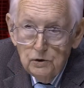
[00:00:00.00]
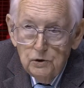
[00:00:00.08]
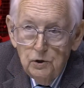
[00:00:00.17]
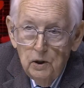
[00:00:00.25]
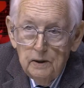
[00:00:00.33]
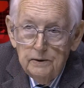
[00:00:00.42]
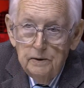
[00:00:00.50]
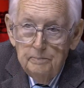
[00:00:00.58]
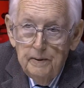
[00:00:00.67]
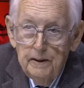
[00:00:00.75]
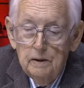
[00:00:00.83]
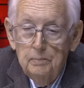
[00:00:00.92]
took the
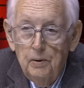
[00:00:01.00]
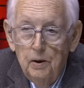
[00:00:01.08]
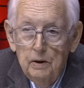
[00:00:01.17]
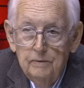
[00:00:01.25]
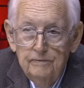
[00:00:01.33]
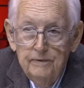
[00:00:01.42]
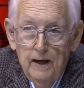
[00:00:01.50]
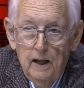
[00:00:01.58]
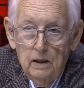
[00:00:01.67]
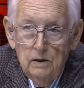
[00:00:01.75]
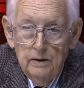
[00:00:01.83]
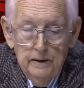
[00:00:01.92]
better part of
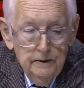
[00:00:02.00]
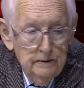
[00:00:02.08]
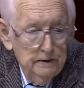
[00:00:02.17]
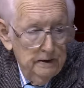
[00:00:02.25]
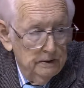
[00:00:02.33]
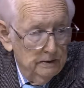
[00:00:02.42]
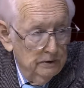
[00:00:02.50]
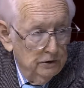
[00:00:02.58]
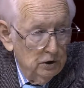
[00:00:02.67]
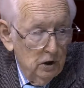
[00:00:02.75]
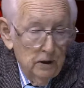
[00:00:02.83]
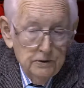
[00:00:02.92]
valor and didn't
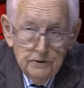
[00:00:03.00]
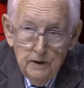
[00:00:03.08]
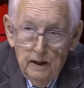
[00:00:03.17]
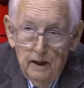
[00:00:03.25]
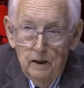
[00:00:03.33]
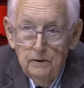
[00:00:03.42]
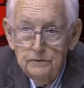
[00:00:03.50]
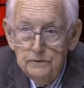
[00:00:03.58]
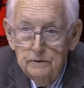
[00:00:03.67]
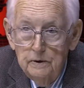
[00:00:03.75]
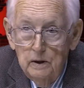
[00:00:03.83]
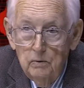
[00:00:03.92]
charge the
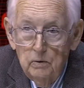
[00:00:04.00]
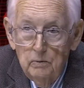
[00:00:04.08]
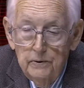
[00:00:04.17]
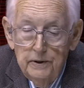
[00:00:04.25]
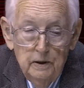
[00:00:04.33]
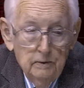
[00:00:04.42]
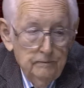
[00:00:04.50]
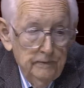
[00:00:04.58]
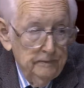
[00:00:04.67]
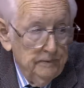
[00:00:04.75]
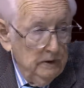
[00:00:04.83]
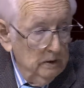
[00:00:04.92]
house. They were within
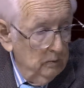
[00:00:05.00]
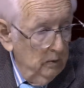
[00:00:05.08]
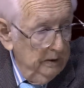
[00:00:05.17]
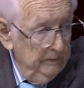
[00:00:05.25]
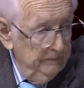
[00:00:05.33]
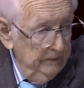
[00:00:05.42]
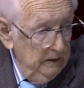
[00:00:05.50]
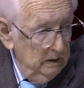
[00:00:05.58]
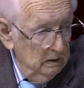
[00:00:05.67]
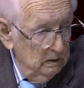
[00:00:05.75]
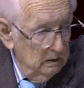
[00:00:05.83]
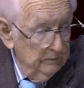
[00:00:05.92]
15, 20
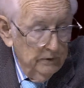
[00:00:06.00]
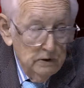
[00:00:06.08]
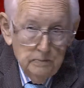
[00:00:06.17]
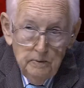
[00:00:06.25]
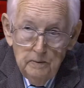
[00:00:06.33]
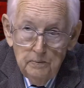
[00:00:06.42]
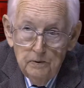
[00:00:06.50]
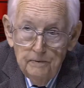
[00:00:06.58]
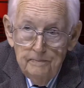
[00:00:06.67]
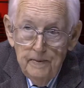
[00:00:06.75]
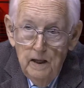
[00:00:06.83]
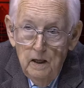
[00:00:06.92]
feet of these
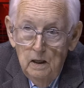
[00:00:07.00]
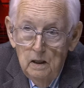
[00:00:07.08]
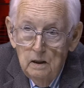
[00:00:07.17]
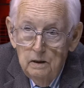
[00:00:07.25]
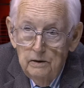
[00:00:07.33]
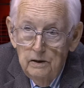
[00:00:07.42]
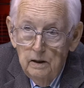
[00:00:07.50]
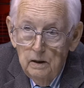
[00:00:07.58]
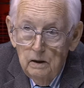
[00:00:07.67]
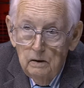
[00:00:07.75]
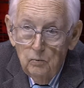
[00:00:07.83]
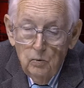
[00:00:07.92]
people. They
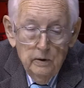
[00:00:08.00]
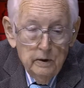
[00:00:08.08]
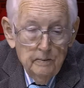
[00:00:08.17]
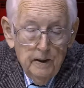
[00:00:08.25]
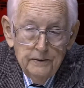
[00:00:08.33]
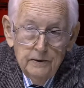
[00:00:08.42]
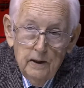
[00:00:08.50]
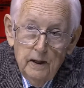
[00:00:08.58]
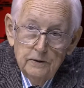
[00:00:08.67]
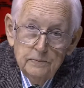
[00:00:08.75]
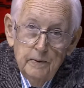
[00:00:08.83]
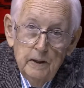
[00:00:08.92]
are worried about their
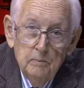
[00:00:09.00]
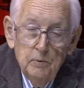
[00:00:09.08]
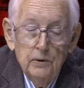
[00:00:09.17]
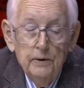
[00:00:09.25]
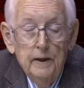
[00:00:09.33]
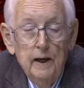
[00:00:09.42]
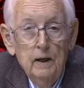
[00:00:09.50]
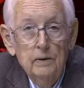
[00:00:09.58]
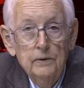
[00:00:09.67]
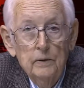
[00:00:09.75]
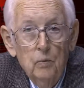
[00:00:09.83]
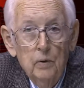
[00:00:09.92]
house being burned
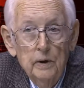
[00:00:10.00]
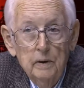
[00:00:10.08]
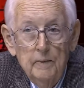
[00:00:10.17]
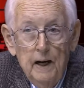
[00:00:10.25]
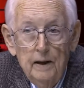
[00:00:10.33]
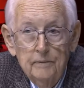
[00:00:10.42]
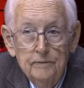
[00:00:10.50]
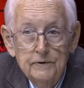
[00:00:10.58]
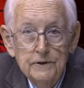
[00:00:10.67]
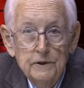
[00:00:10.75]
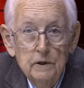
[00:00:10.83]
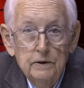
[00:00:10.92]
down. They're worried about
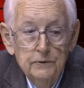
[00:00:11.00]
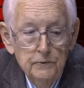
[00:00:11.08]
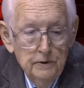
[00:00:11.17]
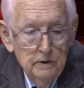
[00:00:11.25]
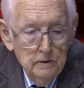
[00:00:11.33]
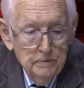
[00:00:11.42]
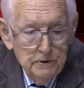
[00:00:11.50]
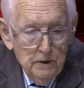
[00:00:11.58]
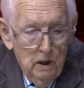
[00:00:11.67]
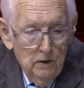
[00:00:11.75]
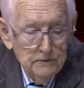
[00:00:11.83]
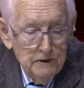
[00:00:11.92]
physical injury to
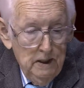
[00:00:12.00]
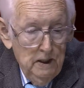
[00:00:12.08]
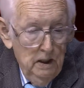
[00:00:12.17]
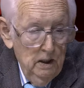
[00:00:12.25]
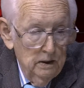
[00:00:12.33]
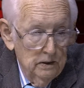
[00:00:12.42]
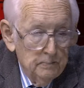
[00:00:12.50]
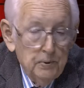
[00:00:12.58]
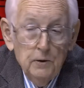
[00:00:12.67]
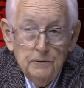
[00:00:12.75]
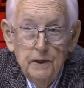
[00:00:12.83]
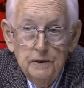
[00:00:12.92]
themselves. The
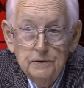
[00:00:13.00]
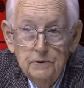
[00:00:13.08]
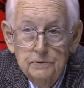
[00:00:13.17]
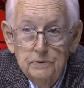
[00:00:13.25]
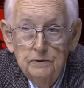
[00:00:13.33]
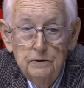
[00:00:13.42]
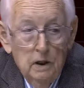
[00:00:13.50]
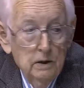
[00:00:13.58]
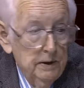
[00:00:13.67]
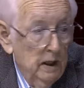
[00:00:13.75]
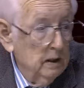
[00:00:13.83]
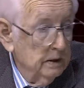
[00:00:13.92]
protesters are, are
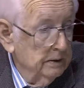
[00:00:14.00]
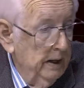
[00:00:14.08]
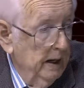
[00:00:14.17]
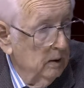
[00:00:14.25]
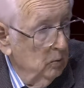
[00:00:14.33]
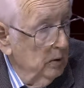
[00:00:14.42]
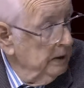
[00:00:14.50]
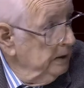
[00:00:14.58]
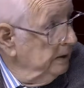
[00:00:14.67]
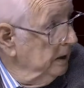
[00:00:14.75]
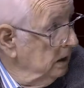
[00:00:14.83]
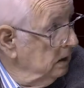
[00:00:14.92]
yelling that. We're going
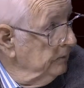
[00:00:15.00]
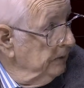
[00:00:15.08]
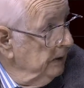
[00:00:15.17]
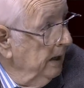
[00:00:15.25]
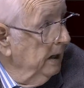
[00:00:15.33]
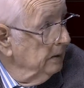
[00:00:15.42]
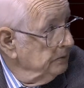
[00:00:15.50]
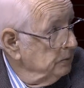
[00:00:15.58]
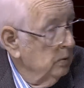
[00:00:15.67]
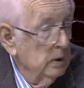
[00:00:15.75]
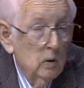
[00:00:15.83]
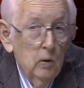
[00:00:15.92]
to take over your house.
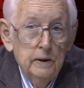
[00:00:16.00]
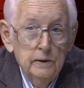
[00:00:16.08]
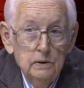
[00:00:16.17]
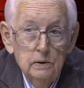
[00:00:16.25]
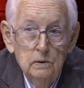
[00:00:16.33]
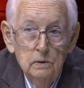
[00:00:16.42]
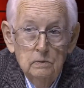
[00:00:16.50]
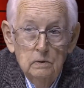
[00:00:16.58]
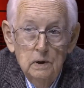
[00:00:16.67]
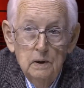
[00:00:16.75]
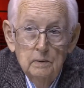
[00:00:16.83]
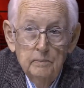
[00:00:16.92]
We're going to
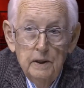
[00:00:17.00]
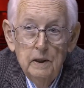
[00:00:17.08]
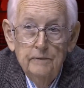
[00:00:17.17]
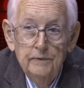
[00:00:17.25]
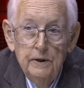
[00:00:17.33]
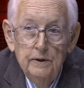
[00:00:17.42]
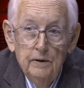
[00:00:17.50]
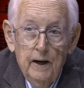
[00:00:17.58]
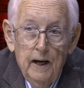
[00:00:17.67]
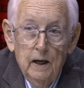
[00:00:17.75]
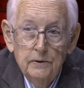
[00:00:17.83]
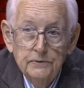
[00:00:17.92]
be living in your
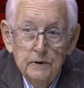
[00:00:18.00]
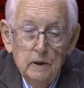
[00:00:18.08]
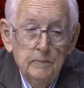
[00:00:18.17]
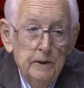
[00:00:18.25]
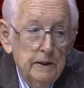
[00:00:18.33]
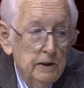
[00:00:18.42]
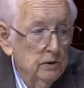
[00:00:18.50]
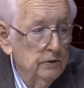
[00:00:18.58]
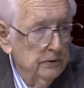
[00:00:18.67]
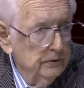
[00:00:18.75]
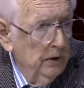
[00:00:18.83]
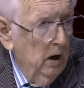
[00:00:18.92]
house, and I'm going to kill
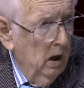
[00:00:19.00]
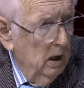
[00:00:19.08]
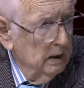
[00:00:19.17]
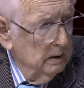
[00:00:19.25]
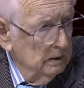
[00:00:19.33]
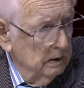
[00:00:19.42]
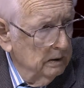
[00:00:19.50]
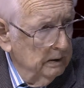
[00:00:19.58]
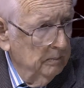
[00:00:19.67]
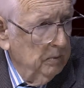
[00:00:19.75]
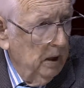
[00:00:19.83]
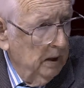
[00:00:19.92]
your dog. Uh,
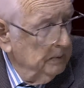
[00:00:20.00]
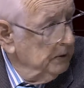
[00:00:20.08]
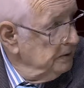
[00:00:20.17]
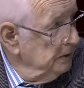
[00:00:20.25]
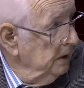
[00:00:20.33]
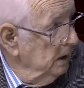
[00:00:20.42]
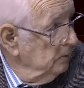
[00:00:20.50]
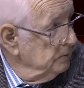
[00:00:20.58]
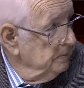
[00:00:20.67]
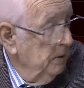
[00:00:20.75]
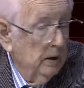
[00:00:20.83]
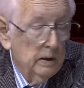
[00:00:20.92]
they brought up because the dog
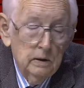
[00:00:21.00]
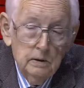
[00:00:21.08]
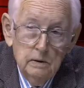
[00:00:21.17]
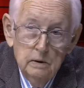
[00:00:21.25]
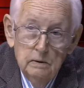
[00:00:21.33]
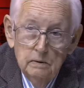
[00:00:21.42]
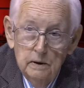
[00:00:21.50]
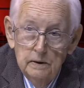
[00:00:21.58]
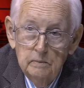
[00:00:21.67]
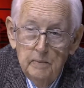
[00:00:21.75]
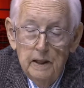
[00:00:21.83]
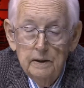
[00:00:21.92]
was barking at the,
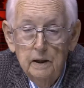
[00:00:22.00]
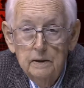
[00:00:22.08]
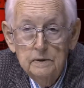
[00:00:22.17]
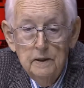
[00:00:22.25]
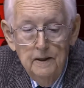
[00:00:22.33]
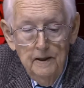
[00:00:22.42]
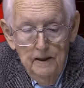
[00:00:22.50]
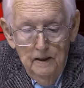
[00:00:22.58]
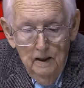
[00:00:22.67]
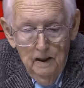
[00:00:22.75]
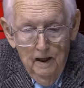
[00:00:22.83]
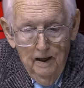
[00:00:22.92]
at the bad guys.
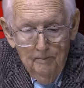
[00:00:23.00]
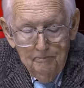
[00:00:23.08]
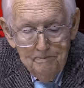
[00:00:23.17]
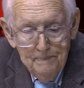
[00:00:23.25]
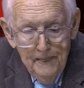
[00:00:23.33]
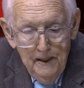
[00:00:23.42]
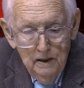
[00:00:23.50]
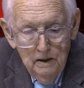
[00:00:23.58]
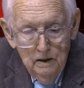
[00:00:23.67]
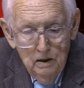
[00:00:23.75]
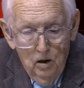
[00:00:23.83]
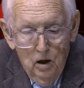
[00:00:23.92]
Um,
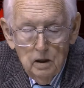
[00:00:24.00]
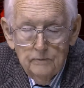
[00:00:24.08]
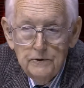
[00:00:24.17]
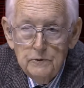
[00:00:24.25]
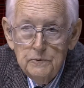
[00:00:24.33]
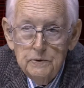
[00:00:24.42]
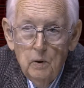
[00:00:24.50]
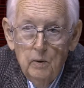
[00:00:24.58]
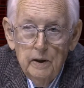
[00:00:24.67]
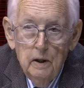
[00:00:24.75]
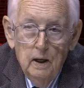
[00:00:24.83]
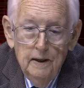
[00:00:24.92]
all of this was
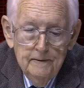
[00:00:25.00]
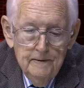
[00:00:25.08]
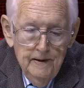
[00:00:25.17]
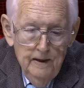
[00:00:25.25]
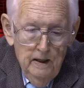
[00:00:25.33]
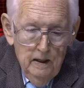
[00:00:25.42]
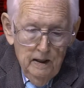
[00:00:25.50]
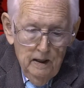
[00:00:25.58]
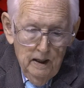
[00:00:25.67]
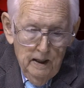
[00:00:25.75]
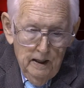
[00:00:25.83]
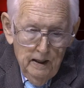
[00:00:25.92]
going on,
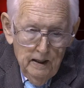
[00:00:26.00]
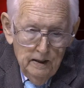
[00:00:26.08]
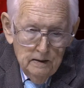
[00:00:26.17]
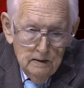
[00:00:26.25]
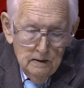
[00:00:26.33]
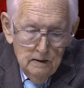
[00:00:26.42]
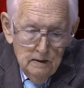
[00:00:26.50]
and